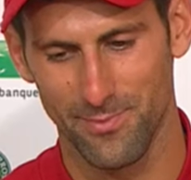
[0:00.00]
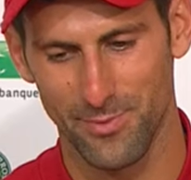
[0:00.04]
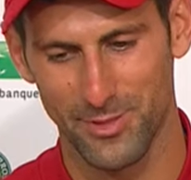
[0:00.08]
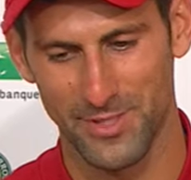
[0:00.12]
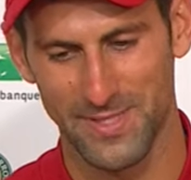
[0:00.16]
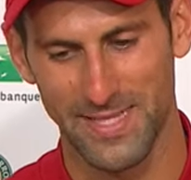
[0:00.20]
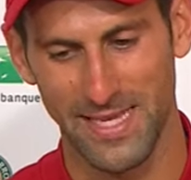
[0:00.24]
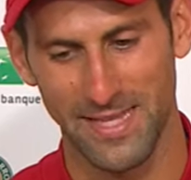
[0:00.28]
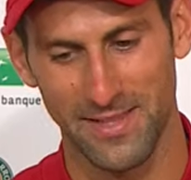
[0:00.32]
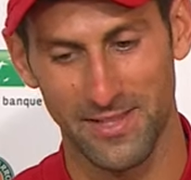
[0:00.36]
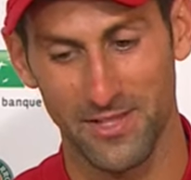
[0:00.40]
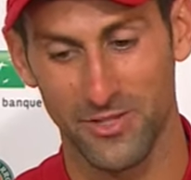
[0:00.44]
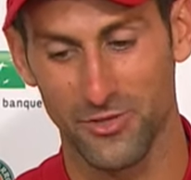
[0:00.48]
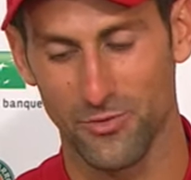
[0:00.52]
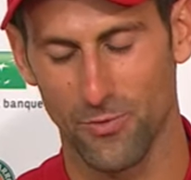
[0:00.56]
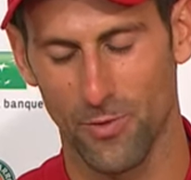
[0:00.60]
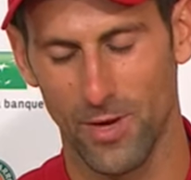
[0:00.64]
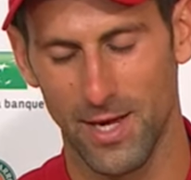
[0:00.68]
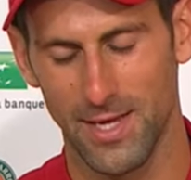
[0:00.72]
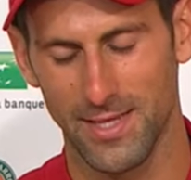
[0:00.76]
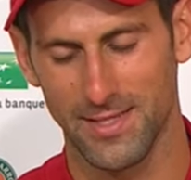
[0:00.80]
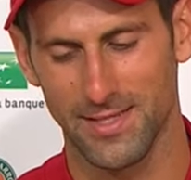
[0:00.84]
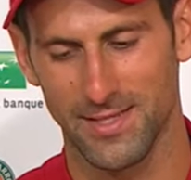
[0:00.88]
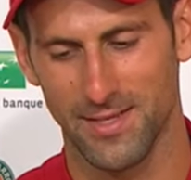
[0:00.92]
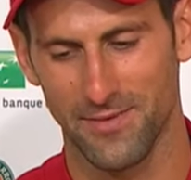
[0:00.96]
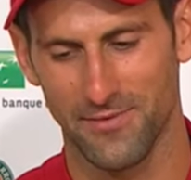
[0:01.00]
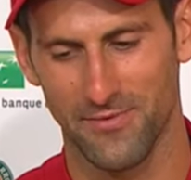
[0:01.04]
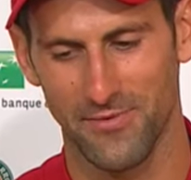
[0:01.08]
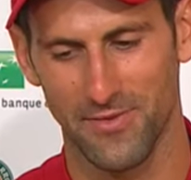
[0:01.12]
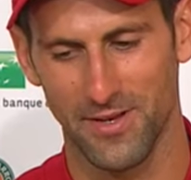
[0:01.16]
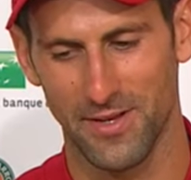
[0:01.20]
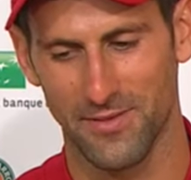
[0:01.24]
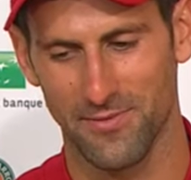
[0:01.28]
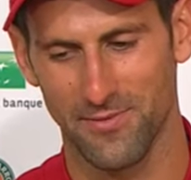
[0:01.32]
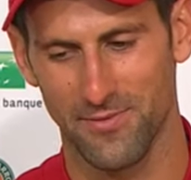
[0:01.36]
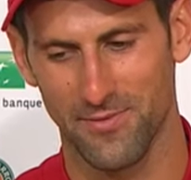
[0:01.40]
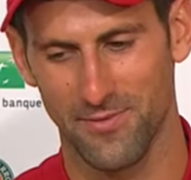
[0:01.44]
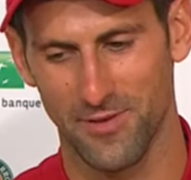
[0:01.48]
percentage-wise,
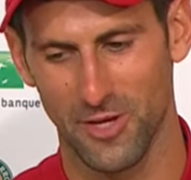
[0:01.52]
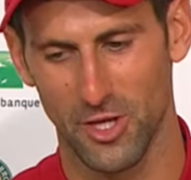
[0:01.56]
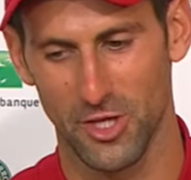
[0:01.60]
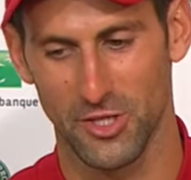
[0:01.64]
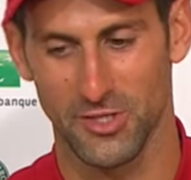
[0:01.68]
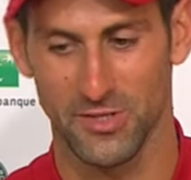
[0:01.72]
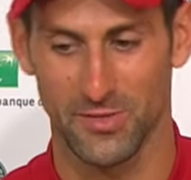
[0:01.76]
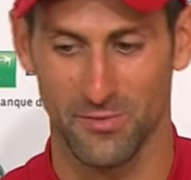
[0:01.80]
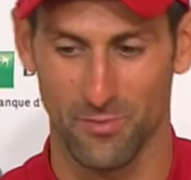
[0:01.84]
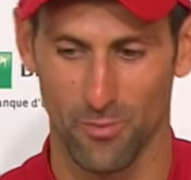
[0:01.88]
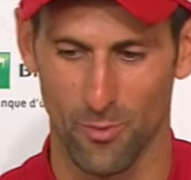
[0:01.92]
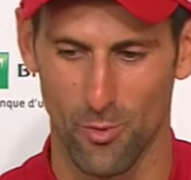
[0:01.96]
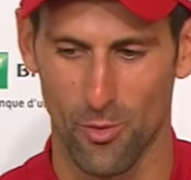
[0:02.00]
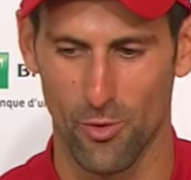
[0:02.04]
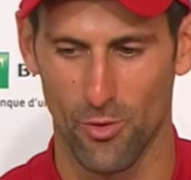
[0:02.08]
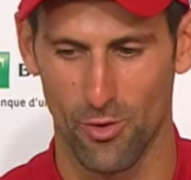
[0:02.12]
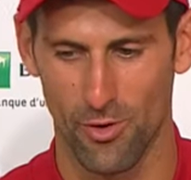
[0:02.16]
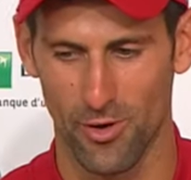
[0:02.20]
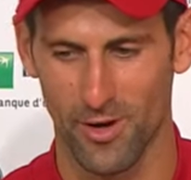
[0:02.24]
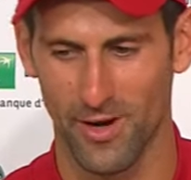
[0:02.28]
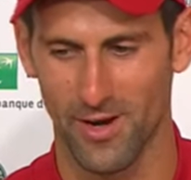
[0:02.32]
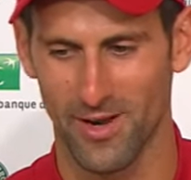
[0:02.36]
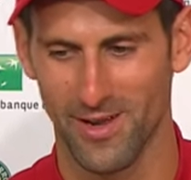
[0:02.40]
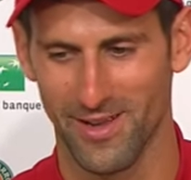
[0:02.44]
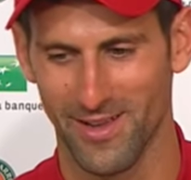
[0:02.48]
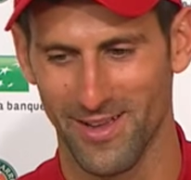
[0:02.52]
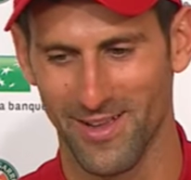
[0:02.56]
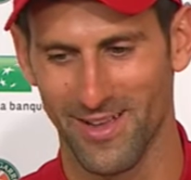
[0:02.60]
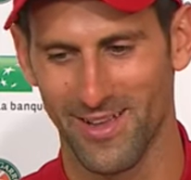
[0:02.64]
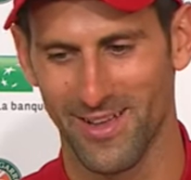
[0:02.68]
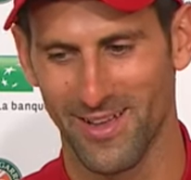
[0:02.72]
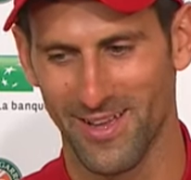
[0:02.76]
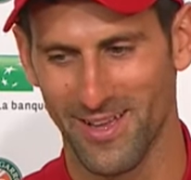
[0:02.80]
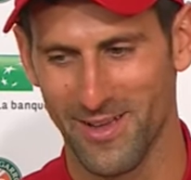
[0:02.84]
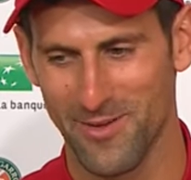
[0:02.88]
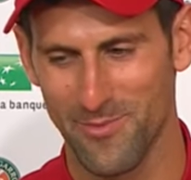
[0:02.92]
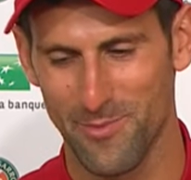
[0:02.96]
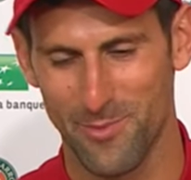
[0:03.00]
I've lost more
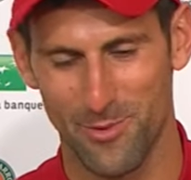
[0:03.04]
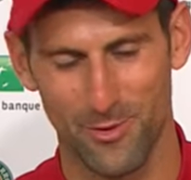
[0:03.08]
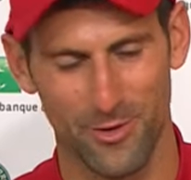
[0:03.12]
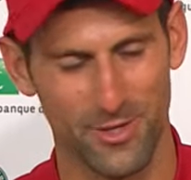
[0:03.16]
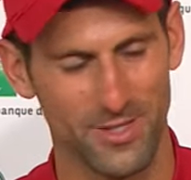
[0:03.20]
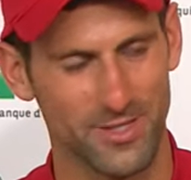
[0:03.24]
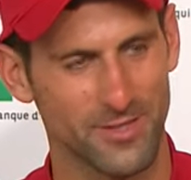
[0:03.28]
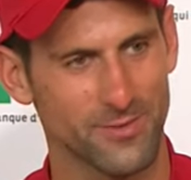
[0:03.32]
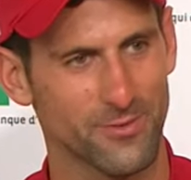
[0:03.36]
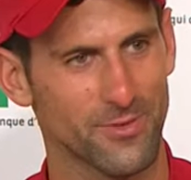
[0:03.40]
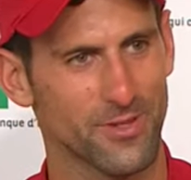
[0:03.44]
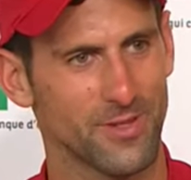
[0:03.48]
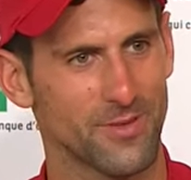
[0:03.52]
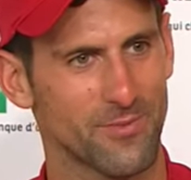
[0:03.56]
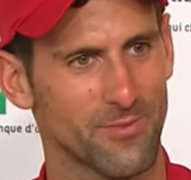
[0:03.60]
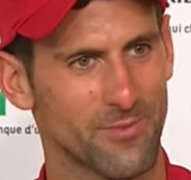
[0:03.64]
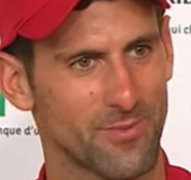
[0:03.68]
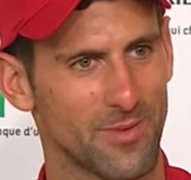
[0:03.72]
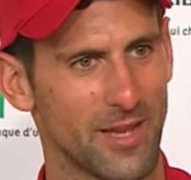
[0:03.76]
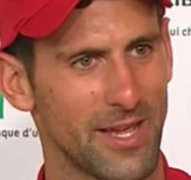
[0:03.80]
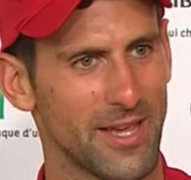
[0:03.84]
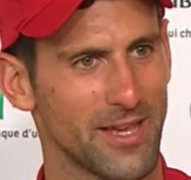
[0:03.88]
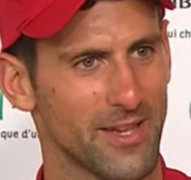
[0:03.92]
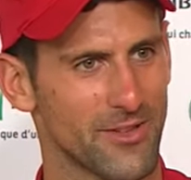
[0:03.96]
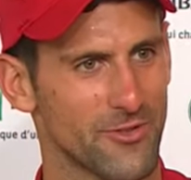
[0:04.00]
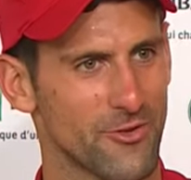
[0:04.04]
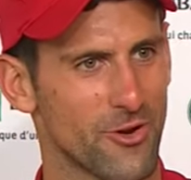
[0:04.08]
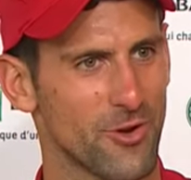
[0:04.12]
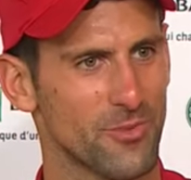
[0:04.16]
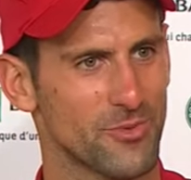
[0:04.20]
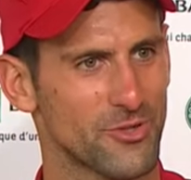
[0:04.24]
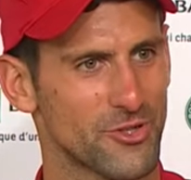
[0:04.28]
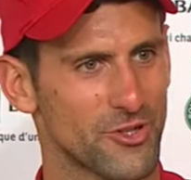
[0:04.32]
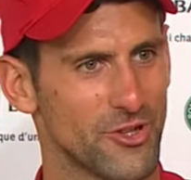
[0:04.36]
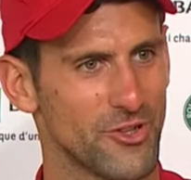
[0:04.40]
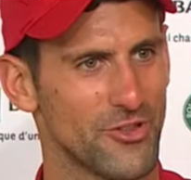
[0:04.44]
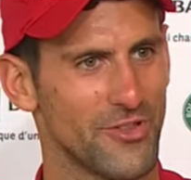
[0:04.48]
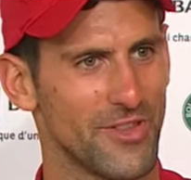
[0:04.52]
points with playing a
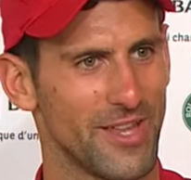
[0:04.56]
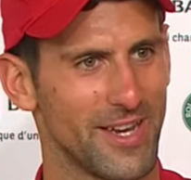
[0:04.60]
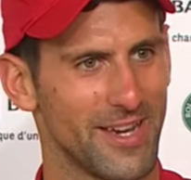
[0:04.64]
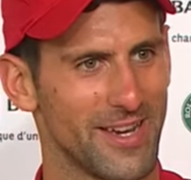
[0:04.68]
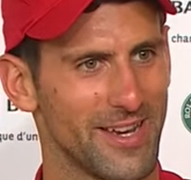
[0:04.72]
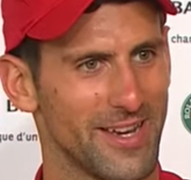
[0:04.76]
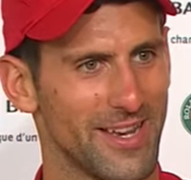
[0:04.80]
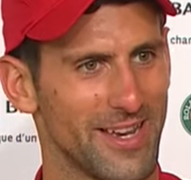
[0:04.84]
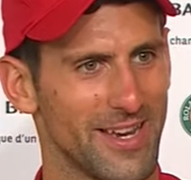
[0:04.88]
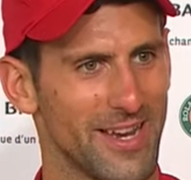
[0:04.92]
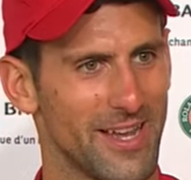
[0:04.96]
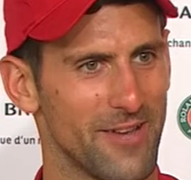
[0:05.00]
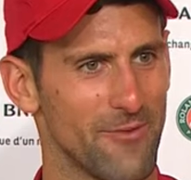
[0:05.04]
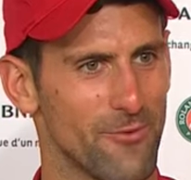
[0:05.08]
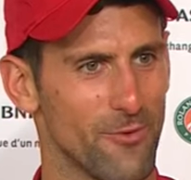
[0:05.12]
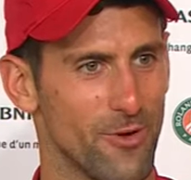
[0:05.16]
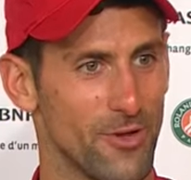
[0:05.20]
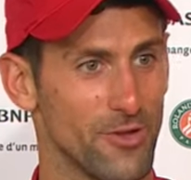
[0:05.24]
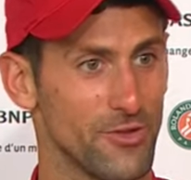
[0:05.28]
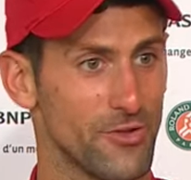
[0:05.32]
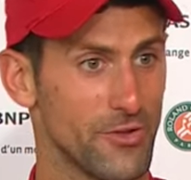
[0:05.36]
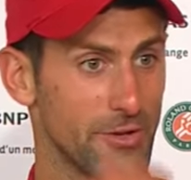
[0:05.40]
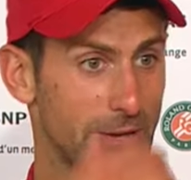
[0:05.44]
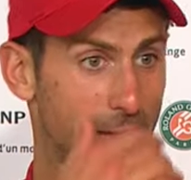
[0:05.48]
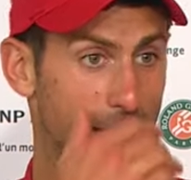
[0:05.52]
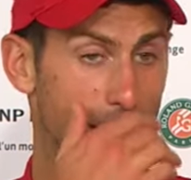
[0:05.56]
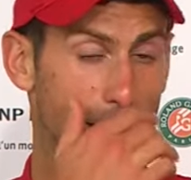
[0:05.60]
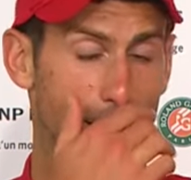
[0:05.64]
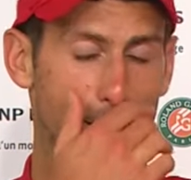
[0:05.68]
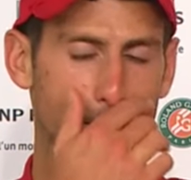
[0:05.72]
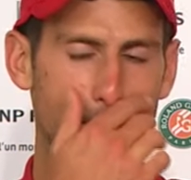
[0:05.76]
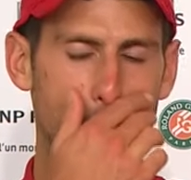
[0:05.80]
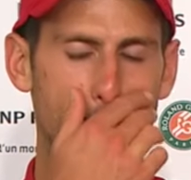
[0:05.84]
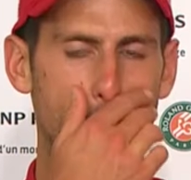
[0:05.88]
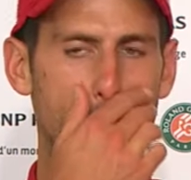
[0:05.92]
drop shot than I won today.